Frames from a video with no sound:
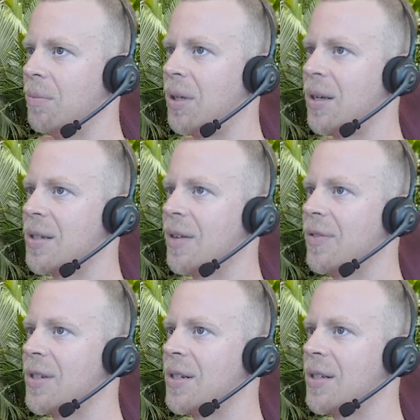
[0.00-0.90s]
Because
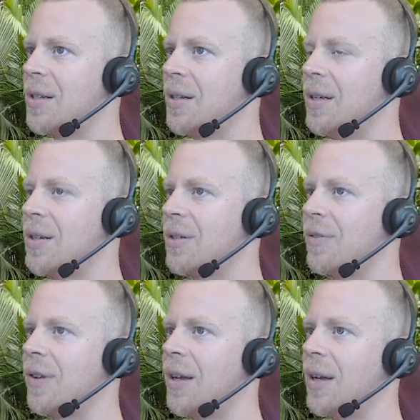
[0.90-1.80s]
Stefan says that he needs to
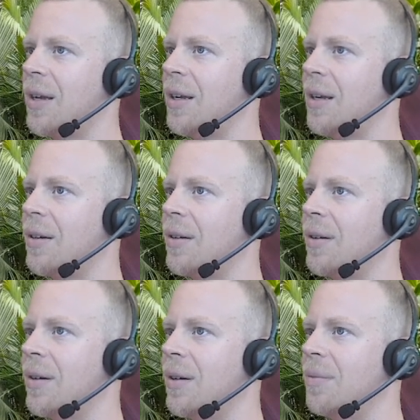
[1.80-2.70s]
fly
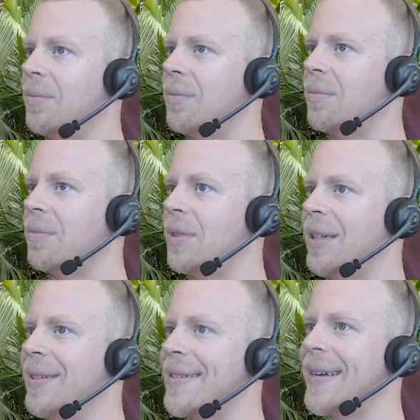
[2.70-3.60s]

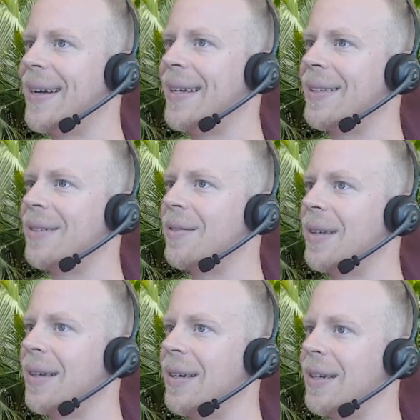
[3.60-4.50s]
inside
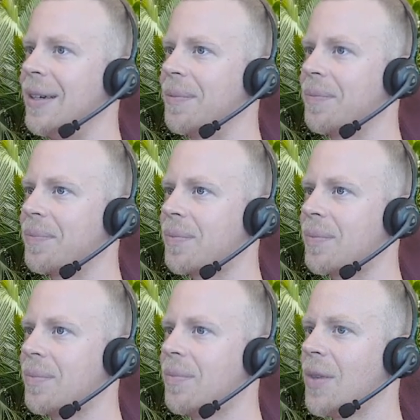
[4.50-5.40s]
today.
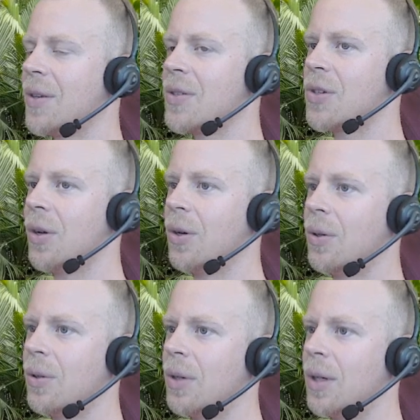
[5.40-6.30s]

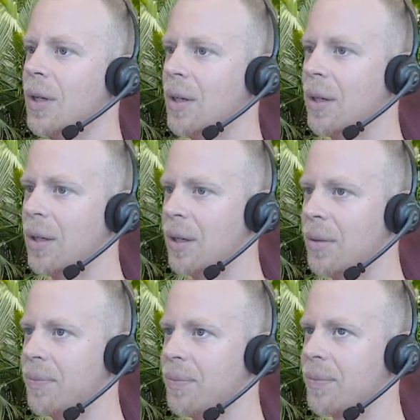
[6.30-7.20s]
So
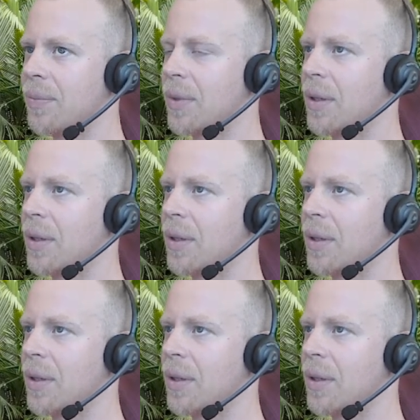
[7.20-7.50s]
um,